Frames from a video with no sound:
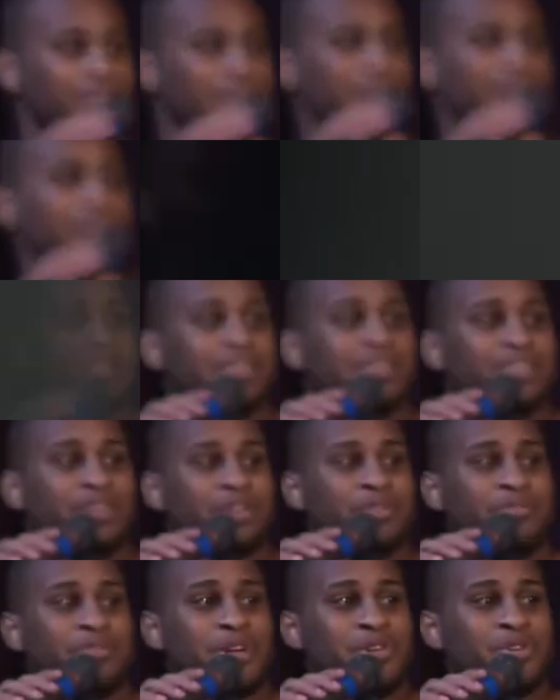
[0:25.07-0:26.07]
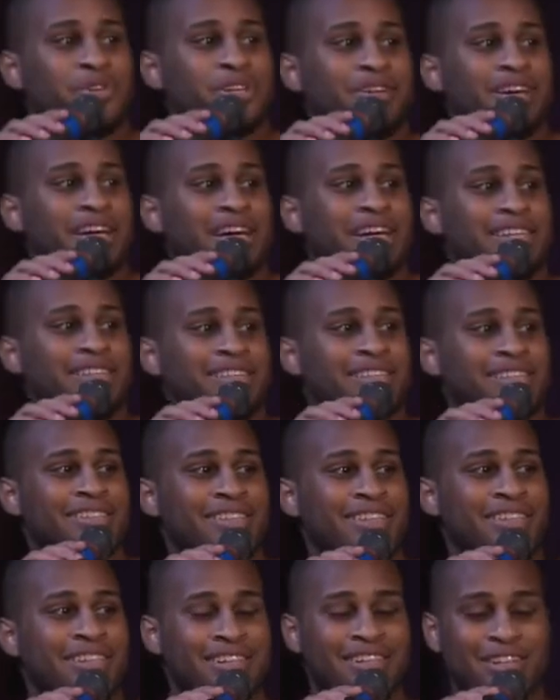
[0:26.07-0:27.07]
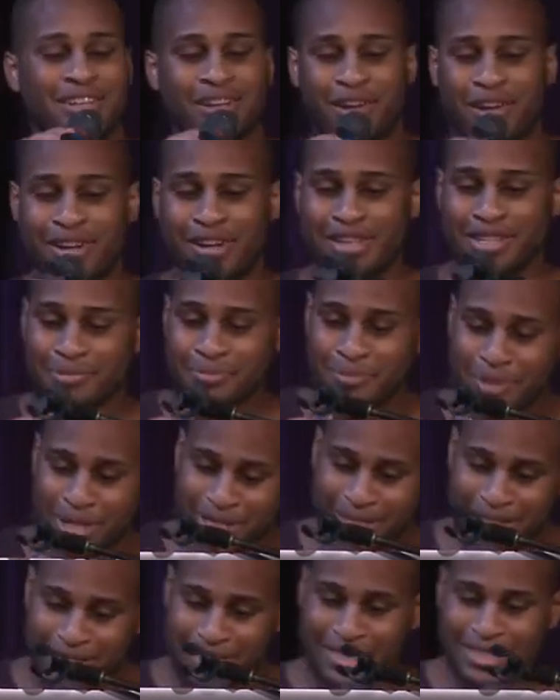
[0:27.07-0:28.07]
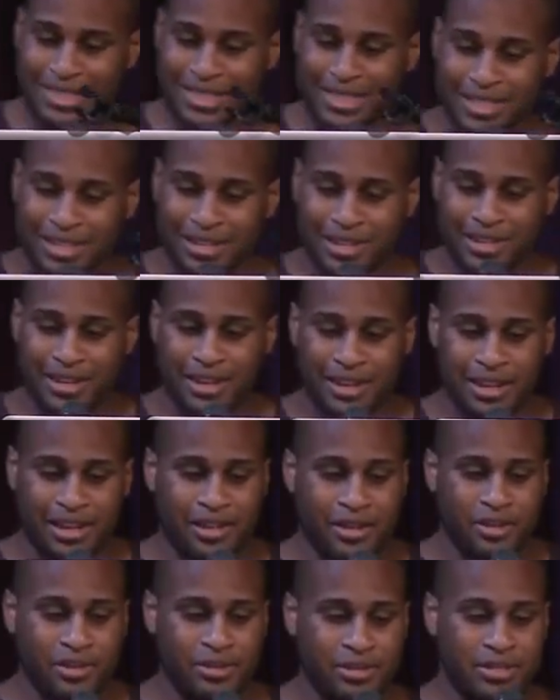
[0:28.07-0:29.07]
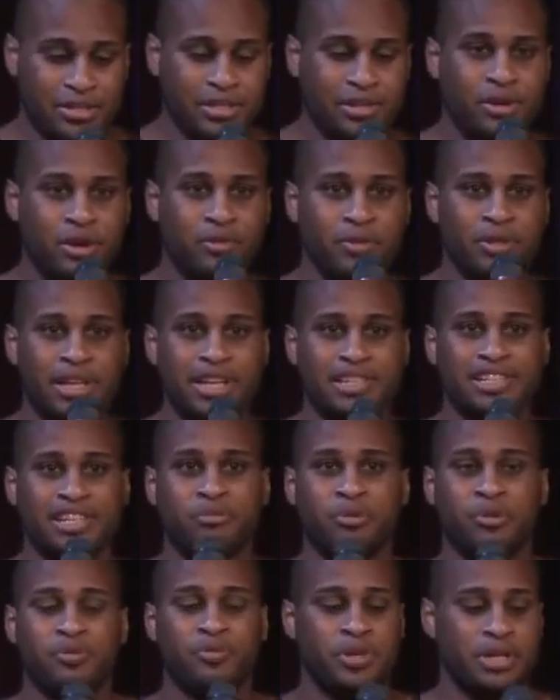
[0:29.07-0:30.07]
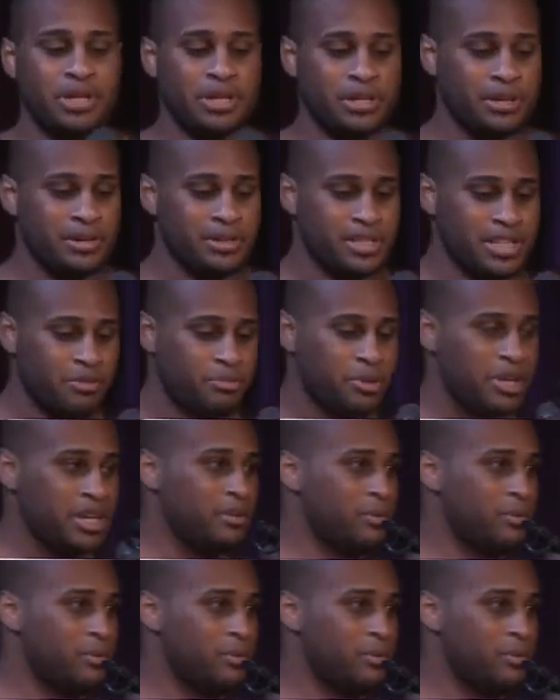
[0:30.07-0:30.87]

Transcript: There they are. They're the Foundry Co guys. Awesome. Uh, so over the last couple of years, I've been